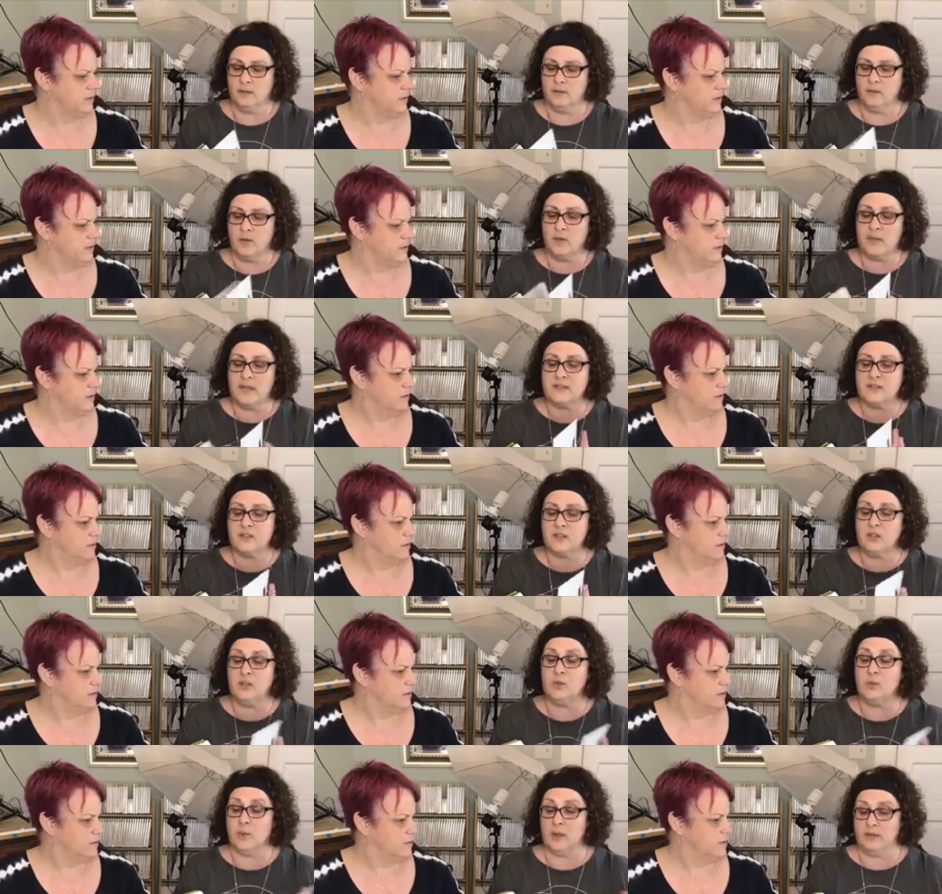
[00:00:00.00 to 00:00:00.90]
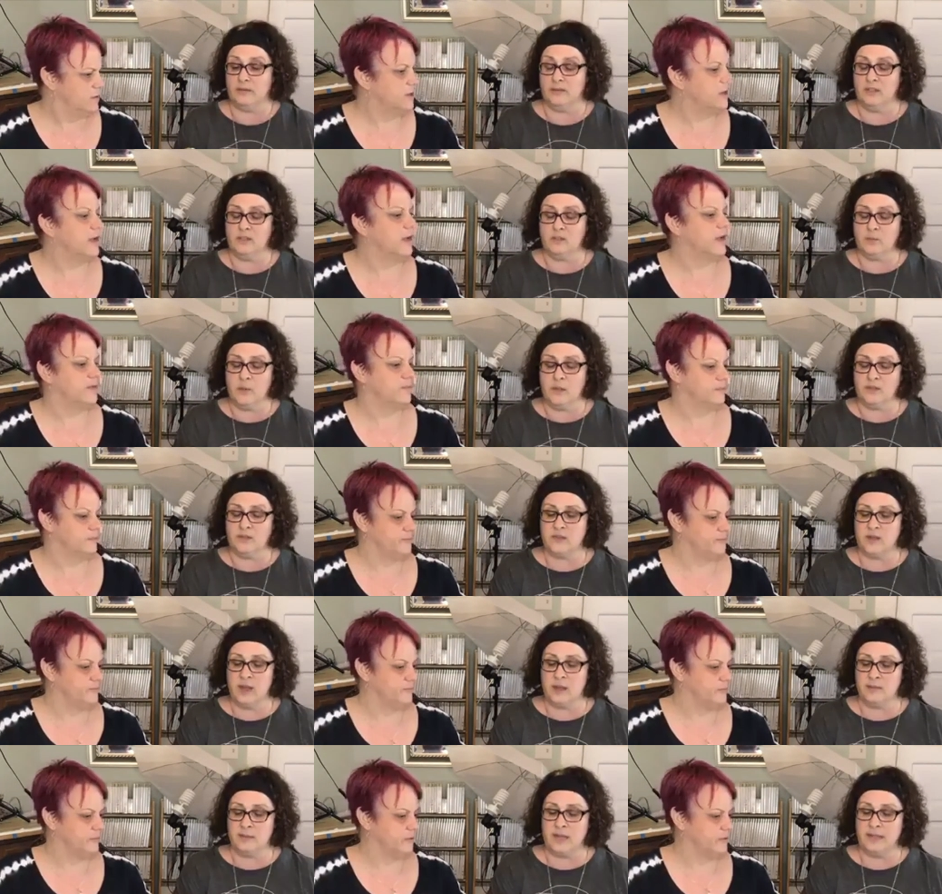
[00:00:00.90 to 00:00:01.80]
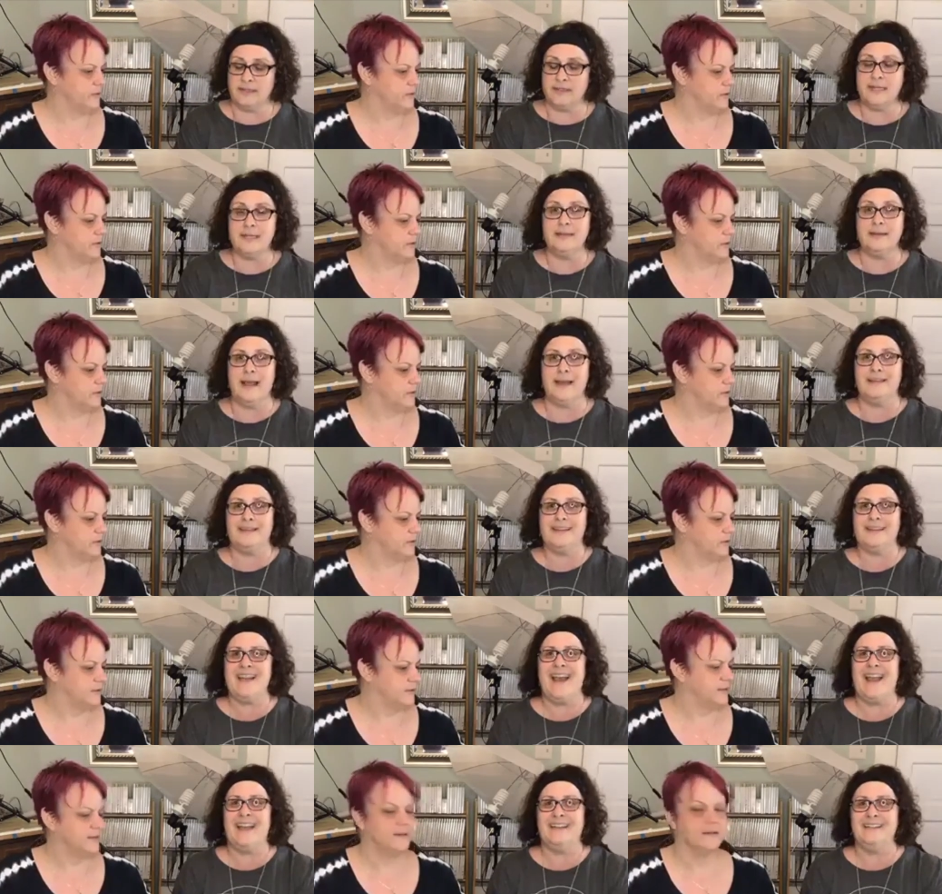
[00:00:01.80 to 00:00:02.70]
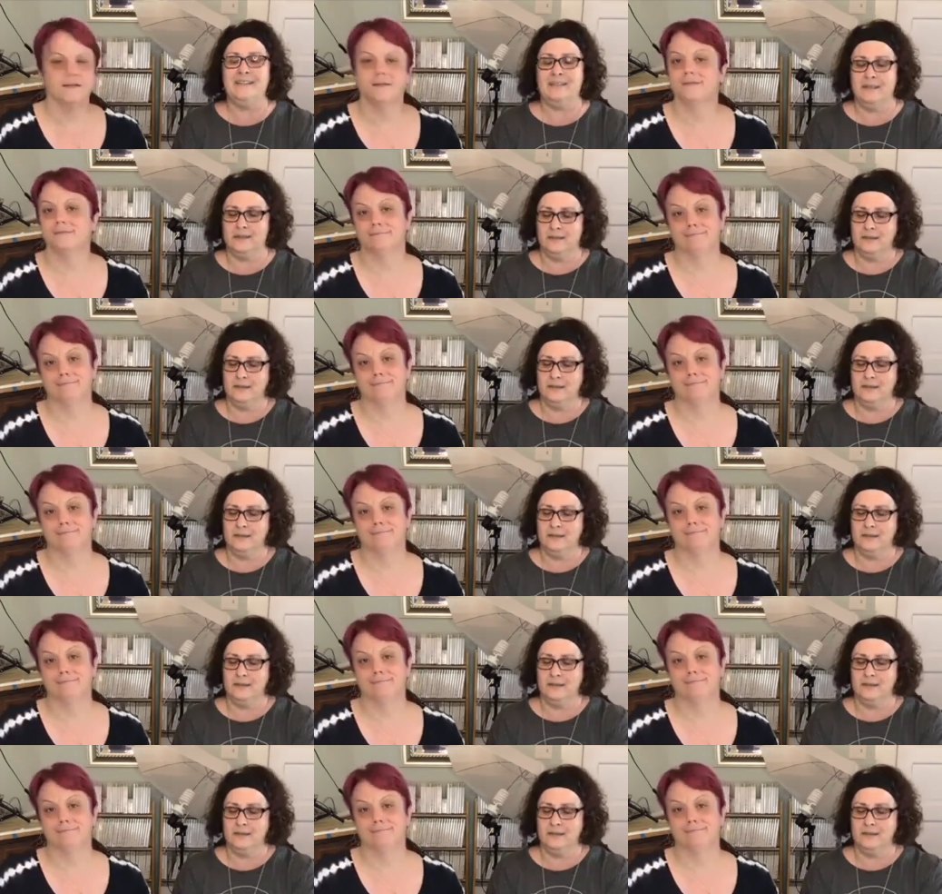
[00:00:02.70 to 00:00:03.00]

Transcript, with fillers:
Speaker 1: No, that's the new one. This one's uh, 1999.